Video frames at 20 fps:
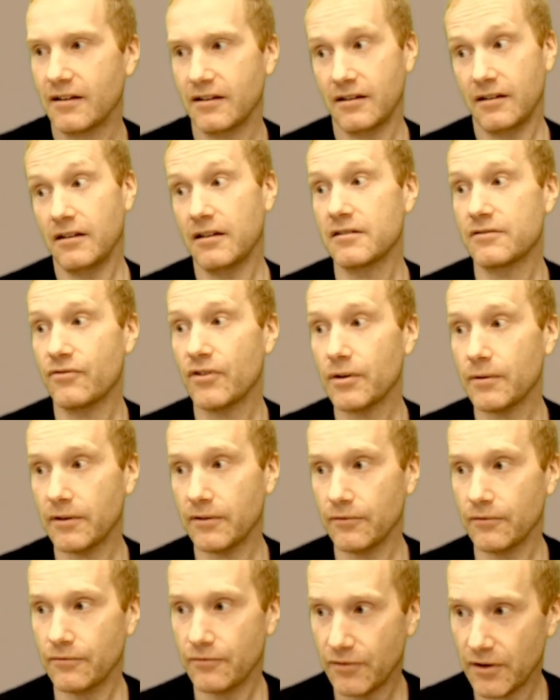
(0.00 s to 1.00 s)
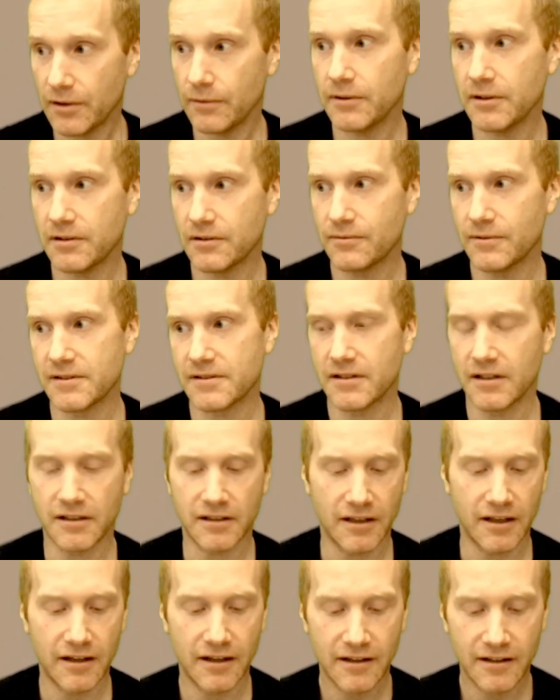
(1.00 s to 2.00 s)
That's very, very
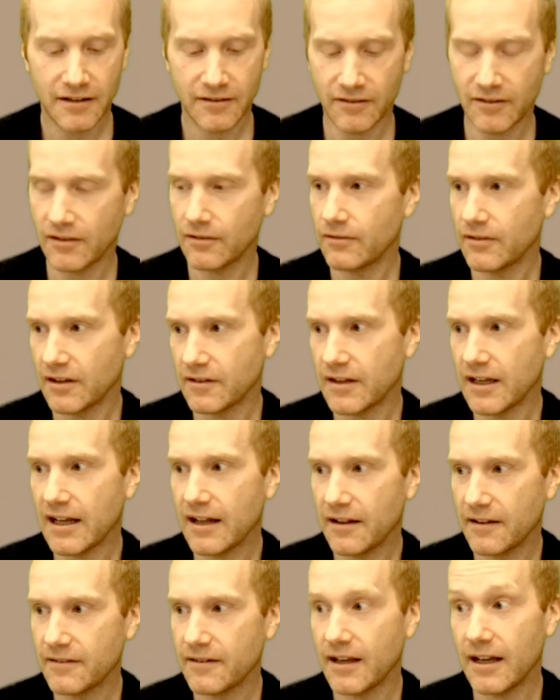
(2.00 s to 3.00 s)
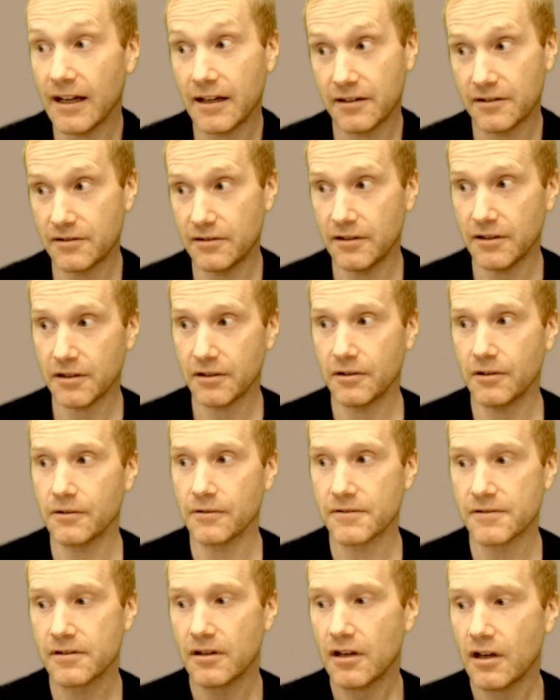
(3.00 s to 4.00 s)
interesting, that actually
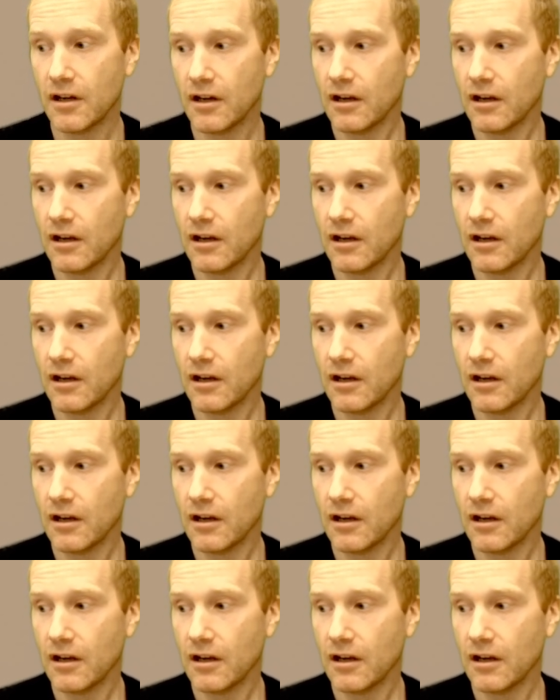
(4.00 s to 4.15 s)
occurs.